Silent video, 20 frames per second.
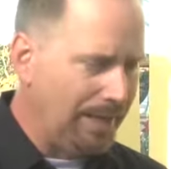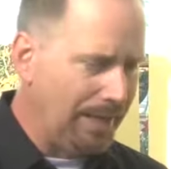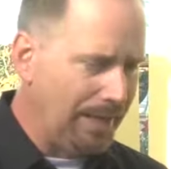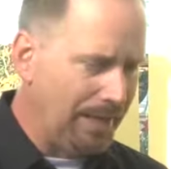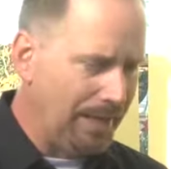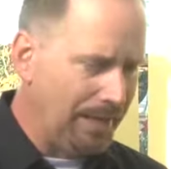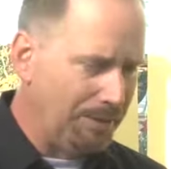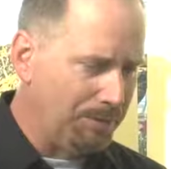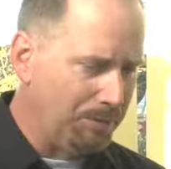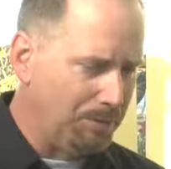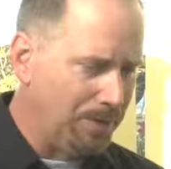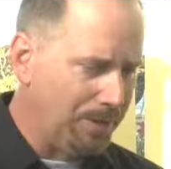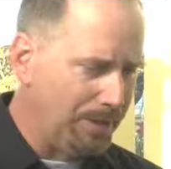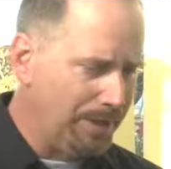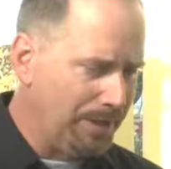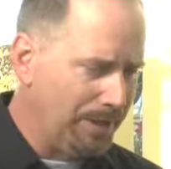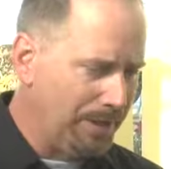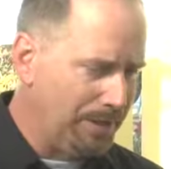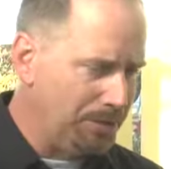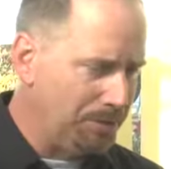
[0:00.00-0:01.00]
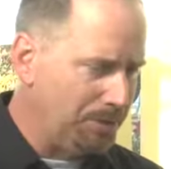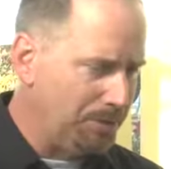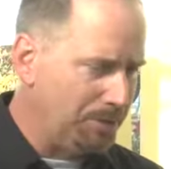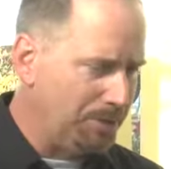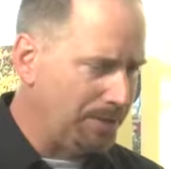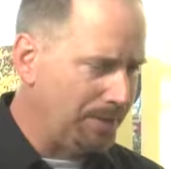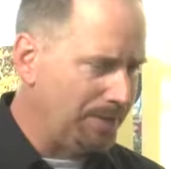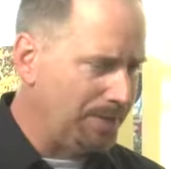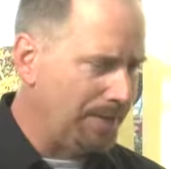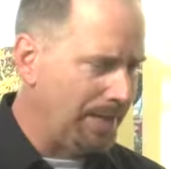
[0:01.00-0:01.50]
And one of the
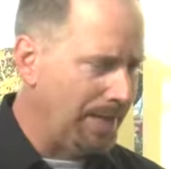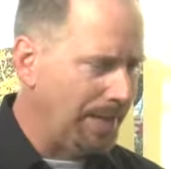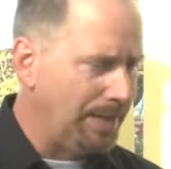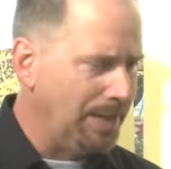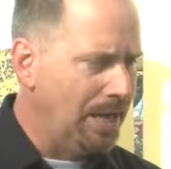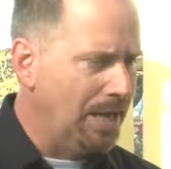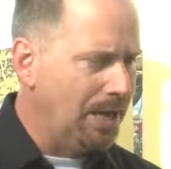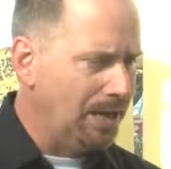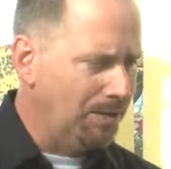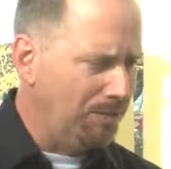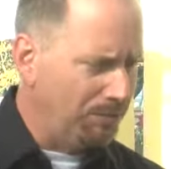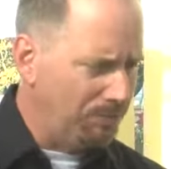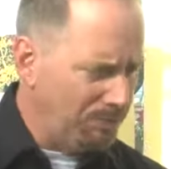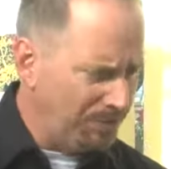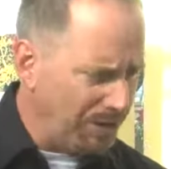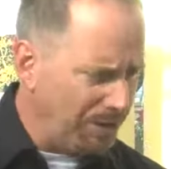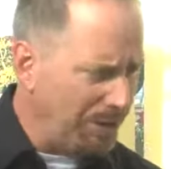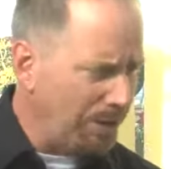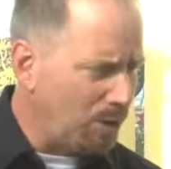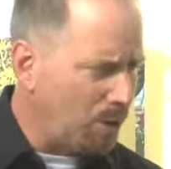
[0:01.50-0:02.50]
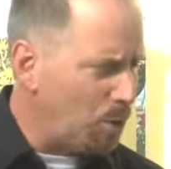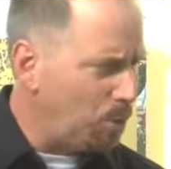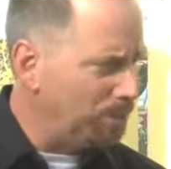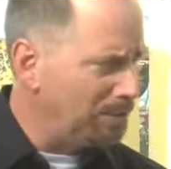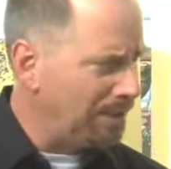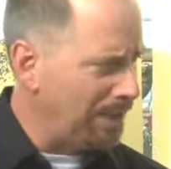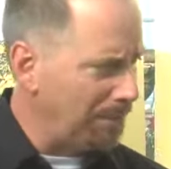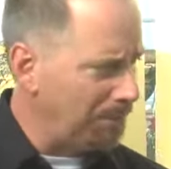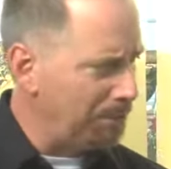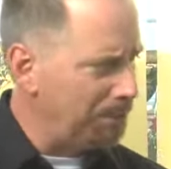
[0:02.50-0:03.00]
issues is that very
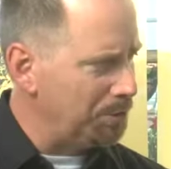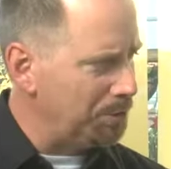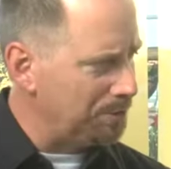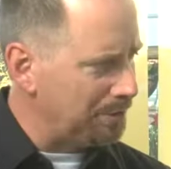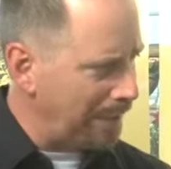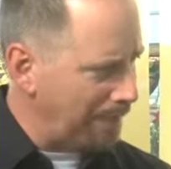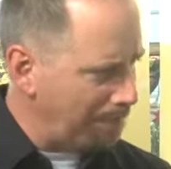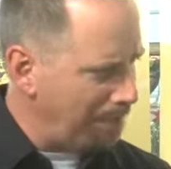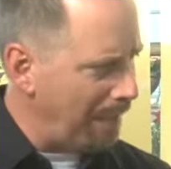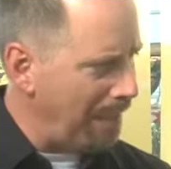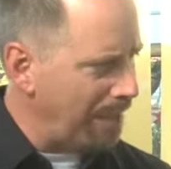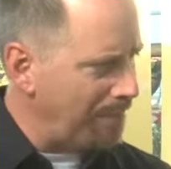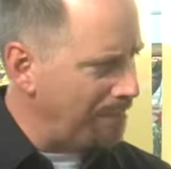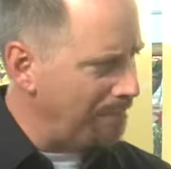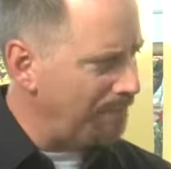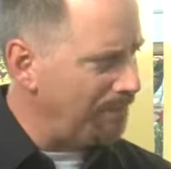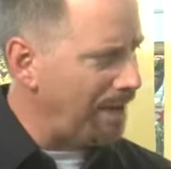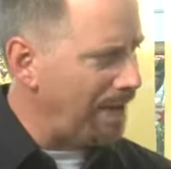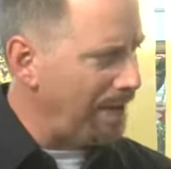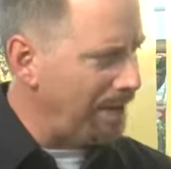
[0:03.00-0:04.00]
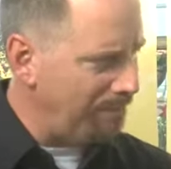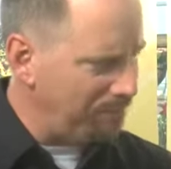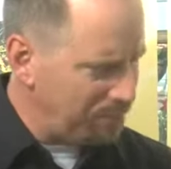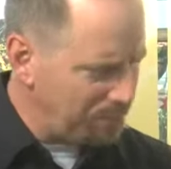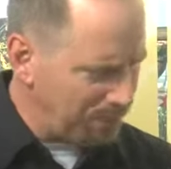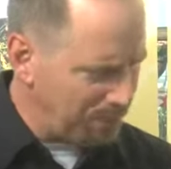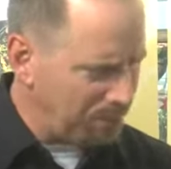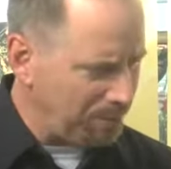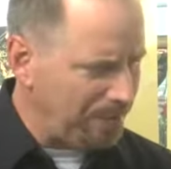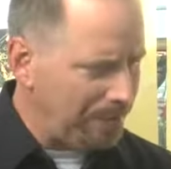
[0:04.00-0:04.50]
cold temperatures like -5
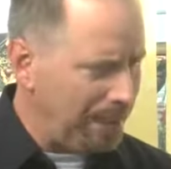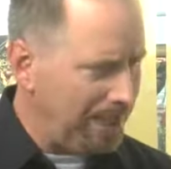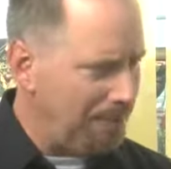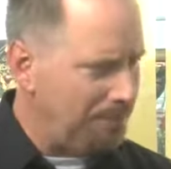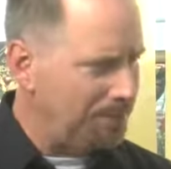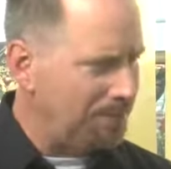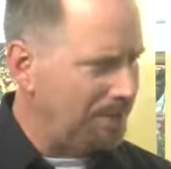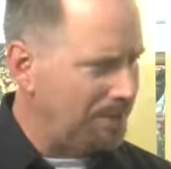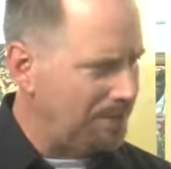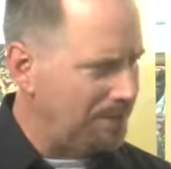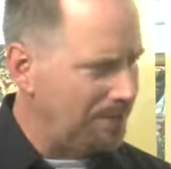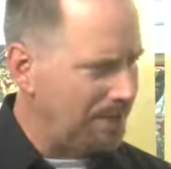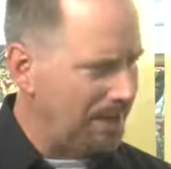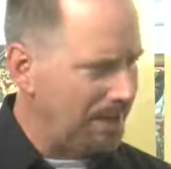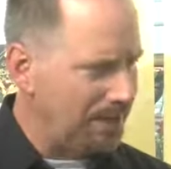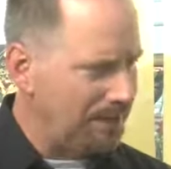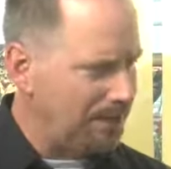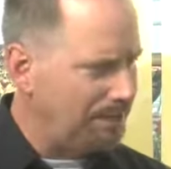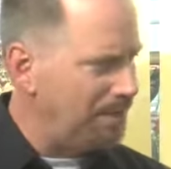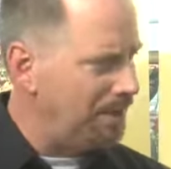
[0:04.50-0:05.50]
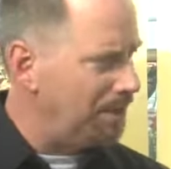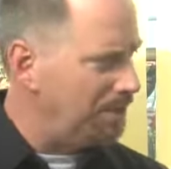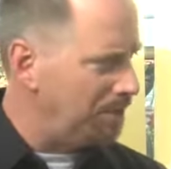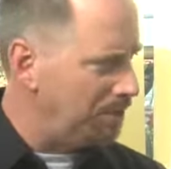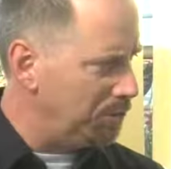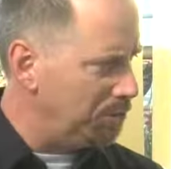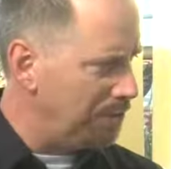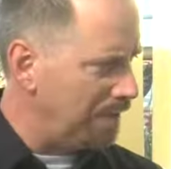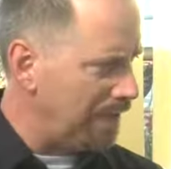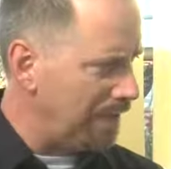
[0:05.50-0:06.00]
generally keeps this disease
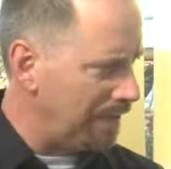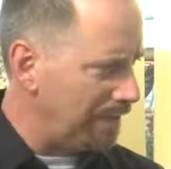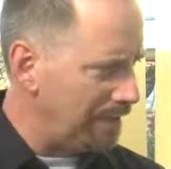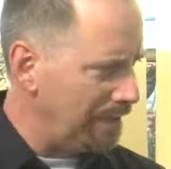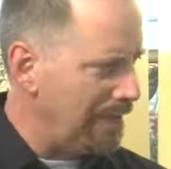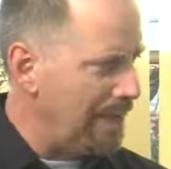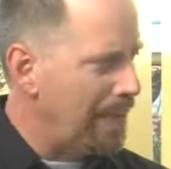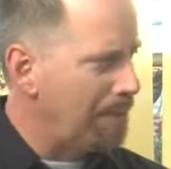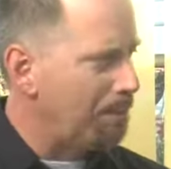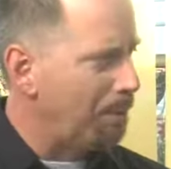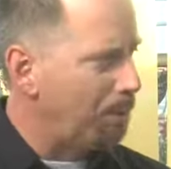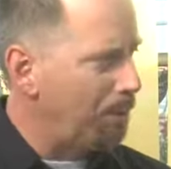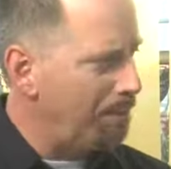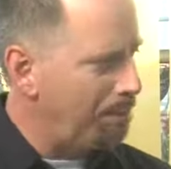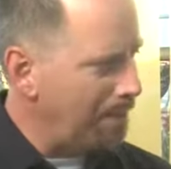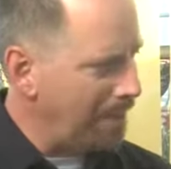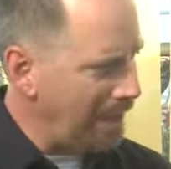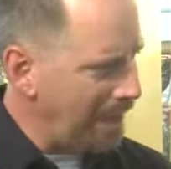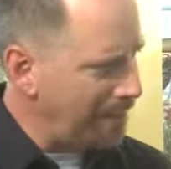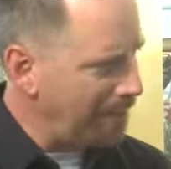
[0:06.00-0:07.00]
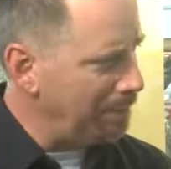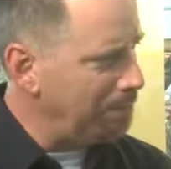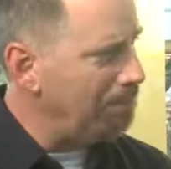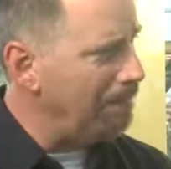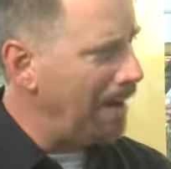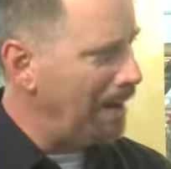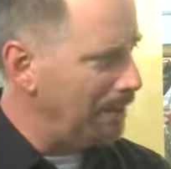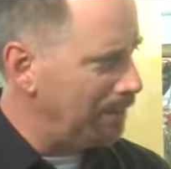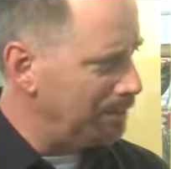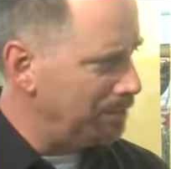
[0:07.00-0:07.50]
in check, but we've been having
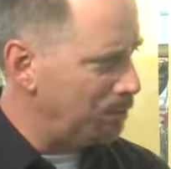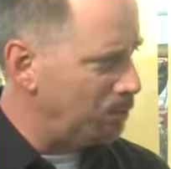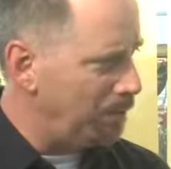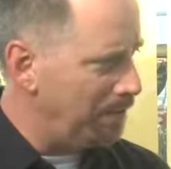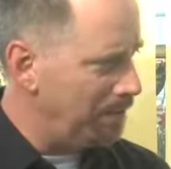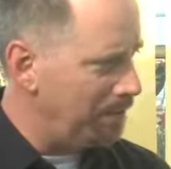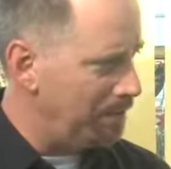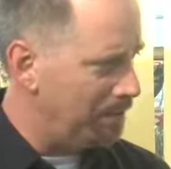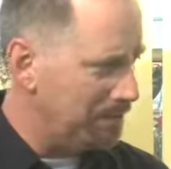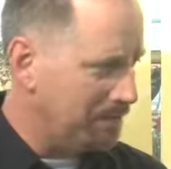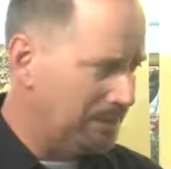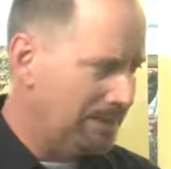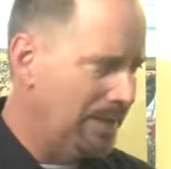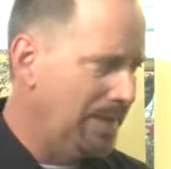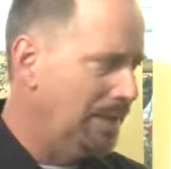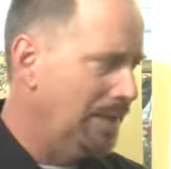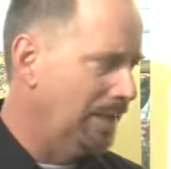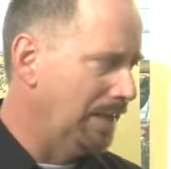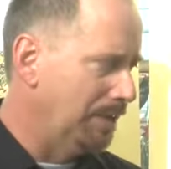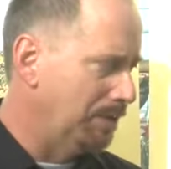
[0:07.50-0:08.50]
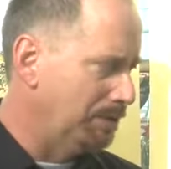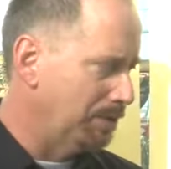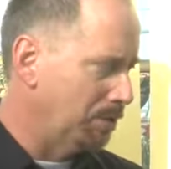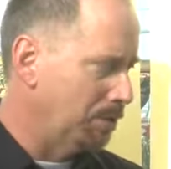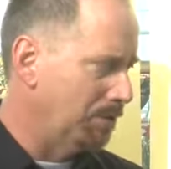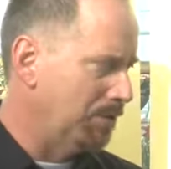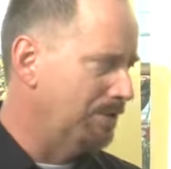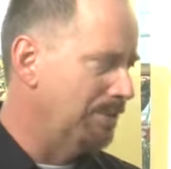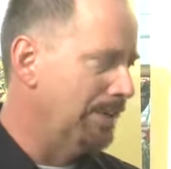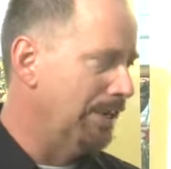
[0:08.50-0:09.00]
milder winters, and so
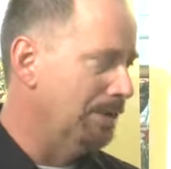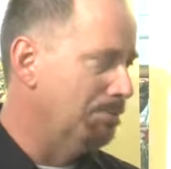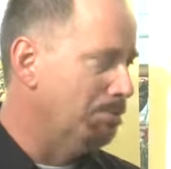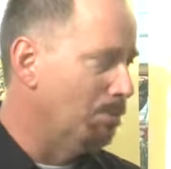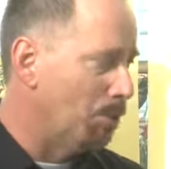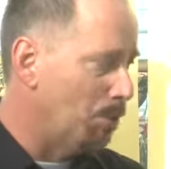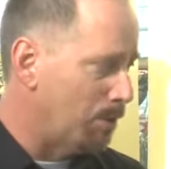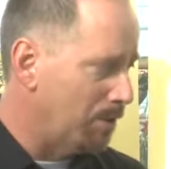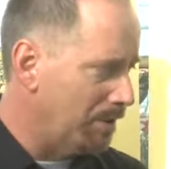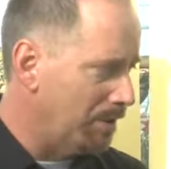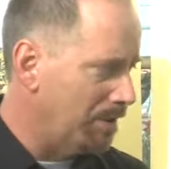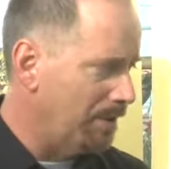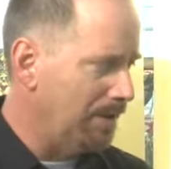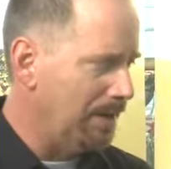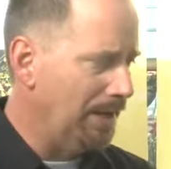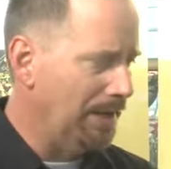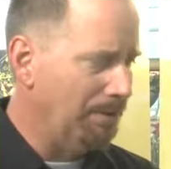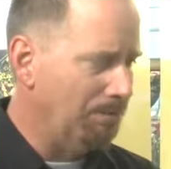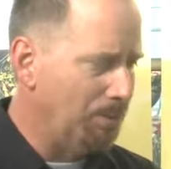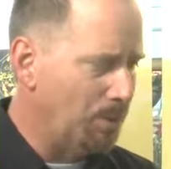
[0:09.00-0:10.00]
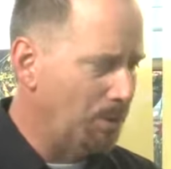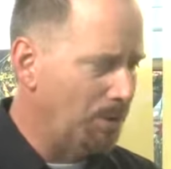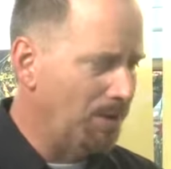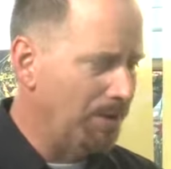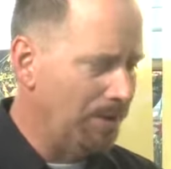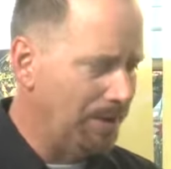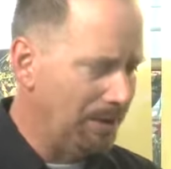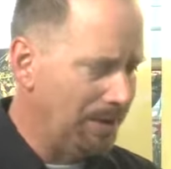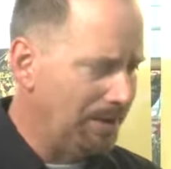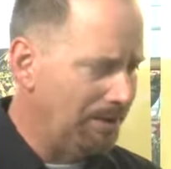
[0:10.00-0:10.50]
we're seeing more and
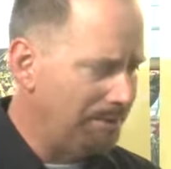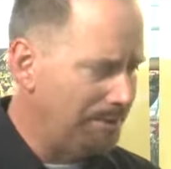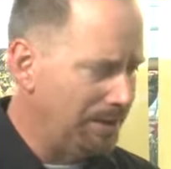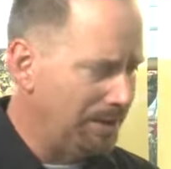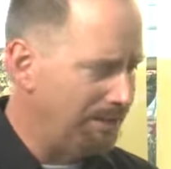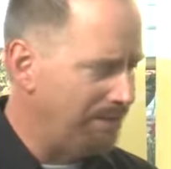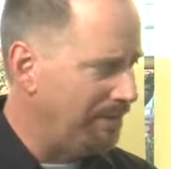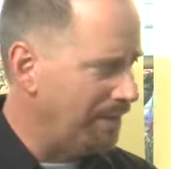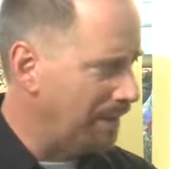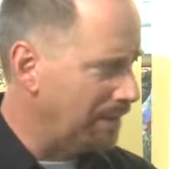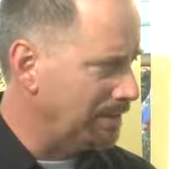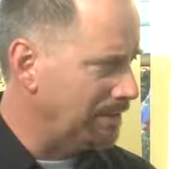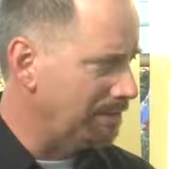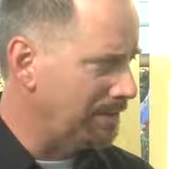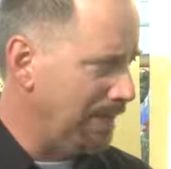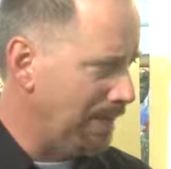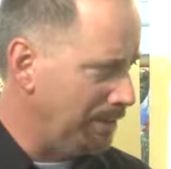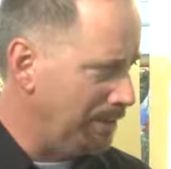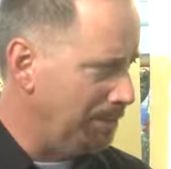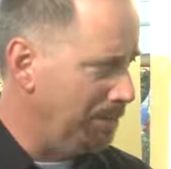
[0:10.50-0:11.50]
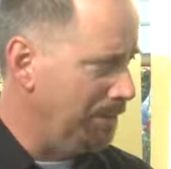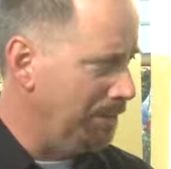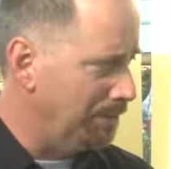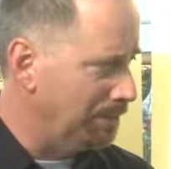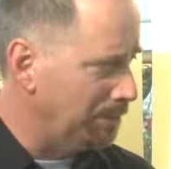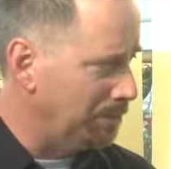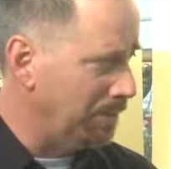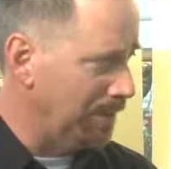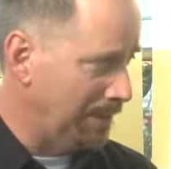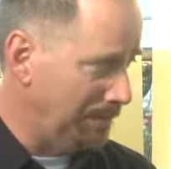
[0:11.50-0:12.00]
more of the effects of downy
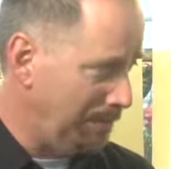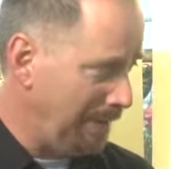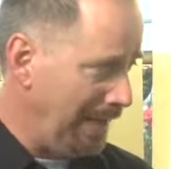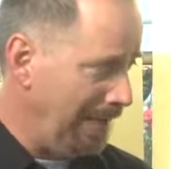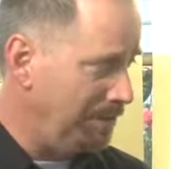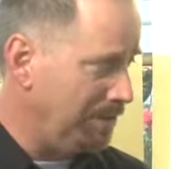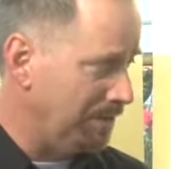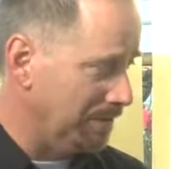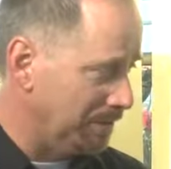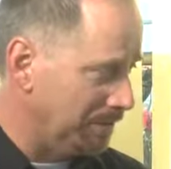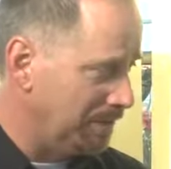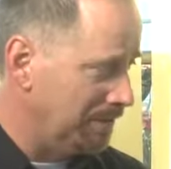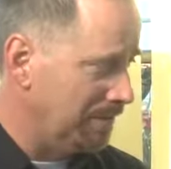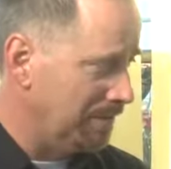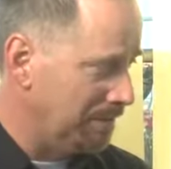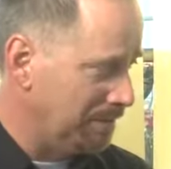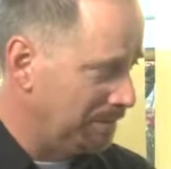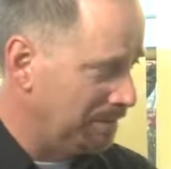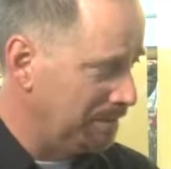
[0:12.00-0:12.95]
mildew on impatiens.